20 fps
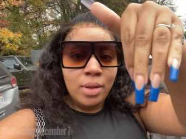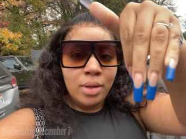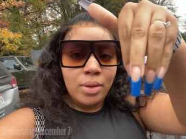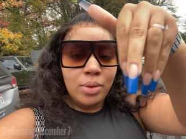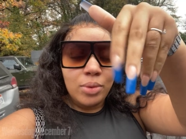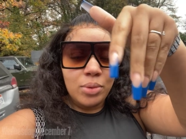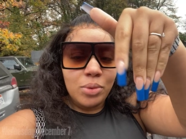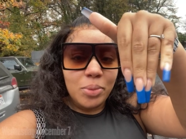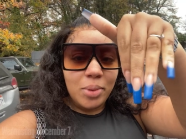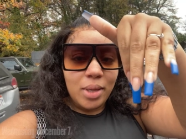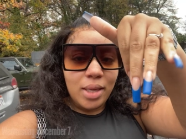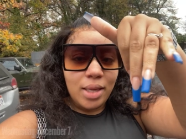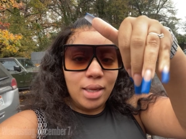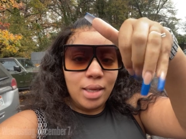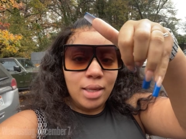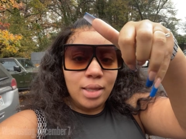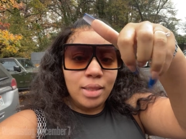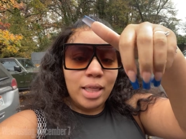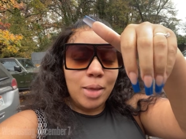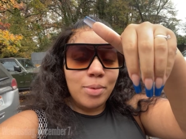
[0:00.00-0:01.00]
Ooh wee.
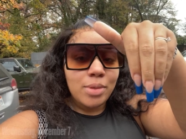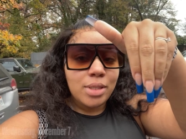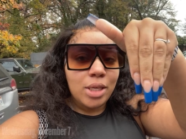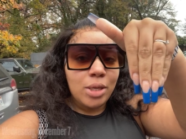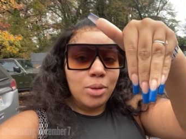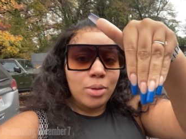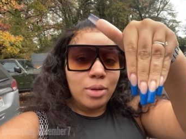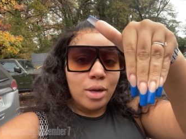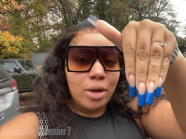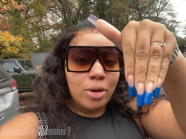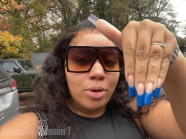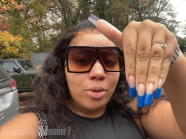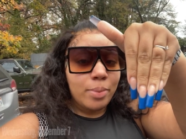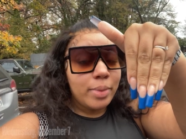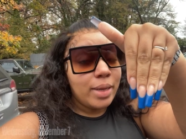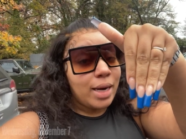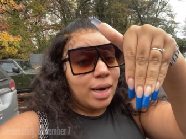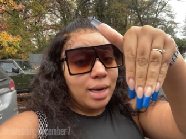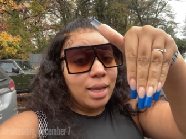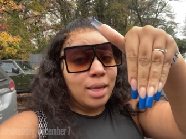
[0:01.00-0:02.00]
They was cute though,
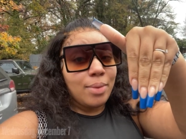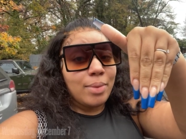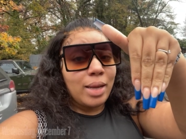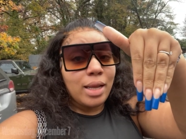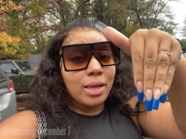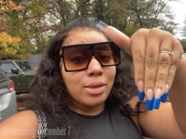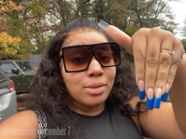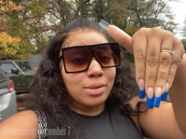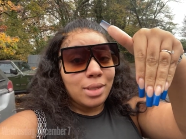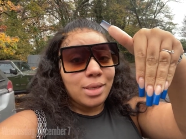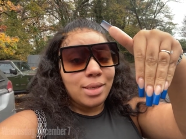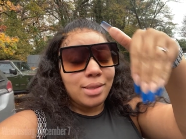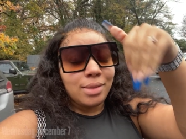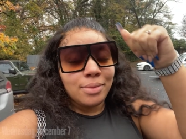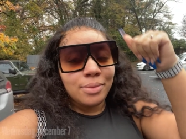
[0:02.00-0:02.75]
but I need my nails done.